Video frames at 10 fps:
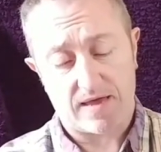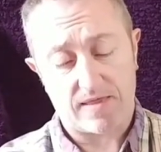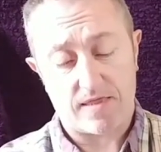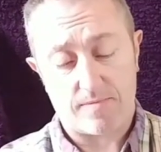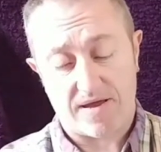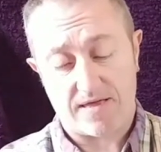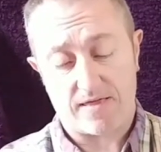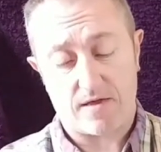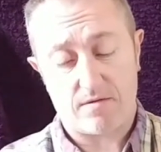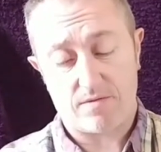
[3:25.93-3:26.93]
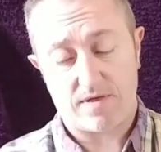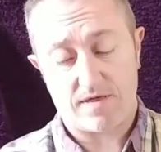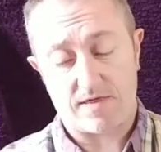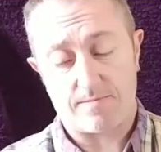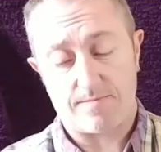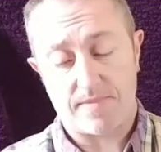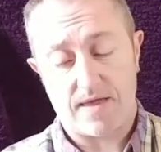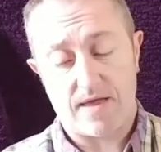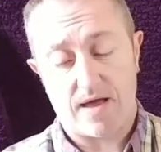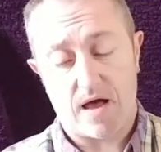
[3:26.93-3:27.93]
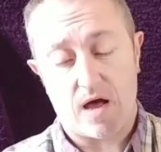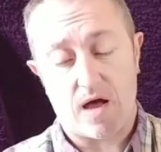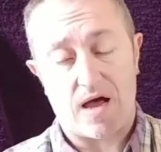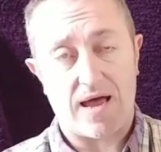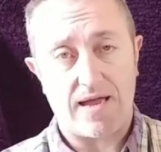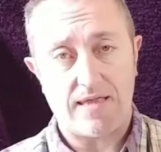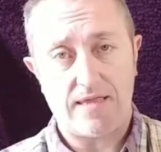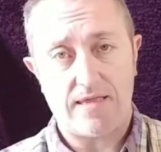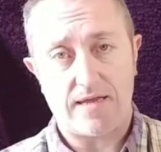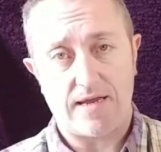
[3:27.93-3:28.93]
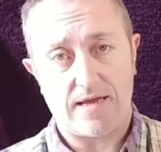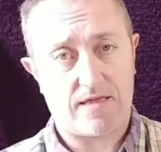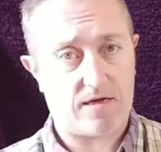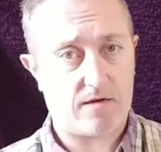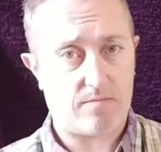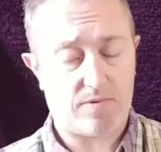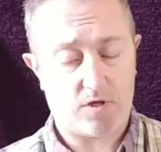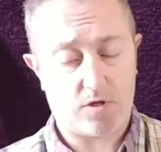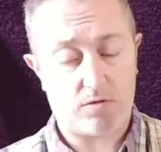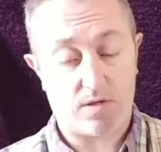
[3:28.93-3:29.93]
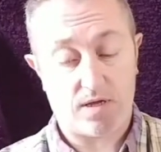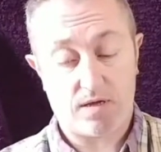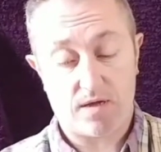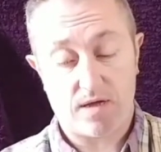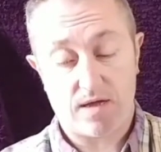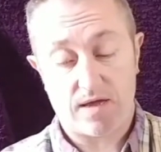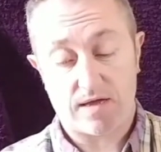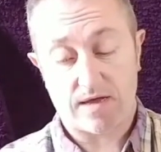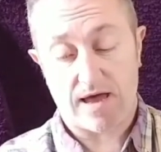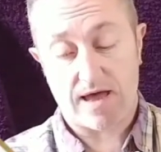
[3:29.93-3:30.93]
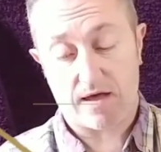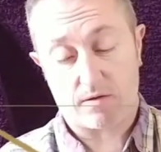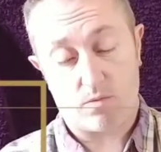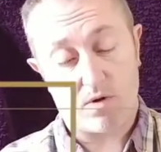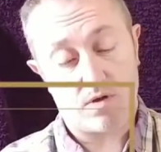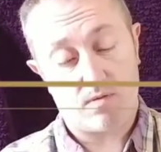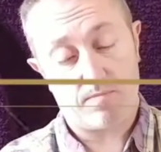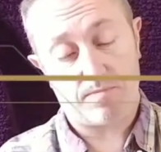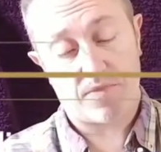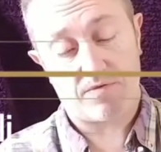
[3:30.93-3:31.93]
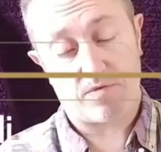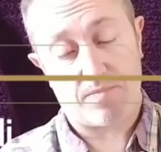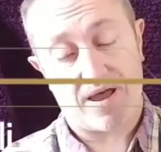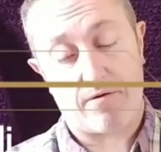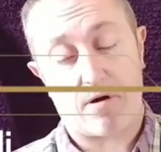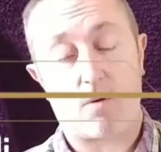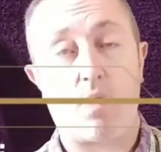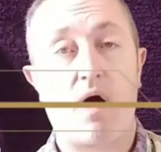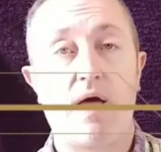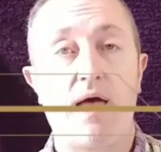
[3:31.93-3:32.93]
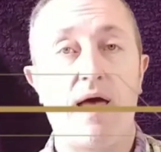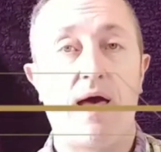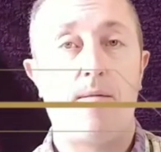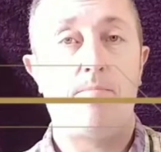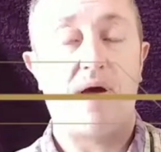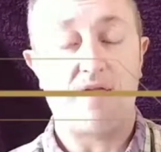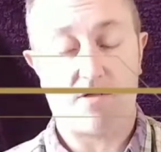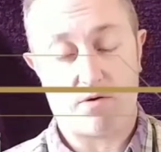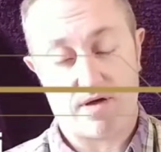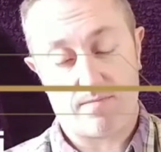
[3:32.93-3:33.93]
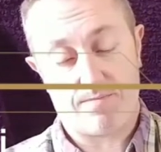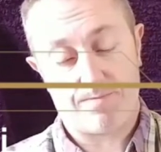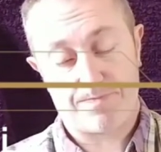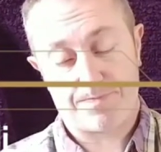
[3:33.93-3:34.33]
And then the base notes are Indonesian patchouli, gayak wood from Paraguay, and benzoin.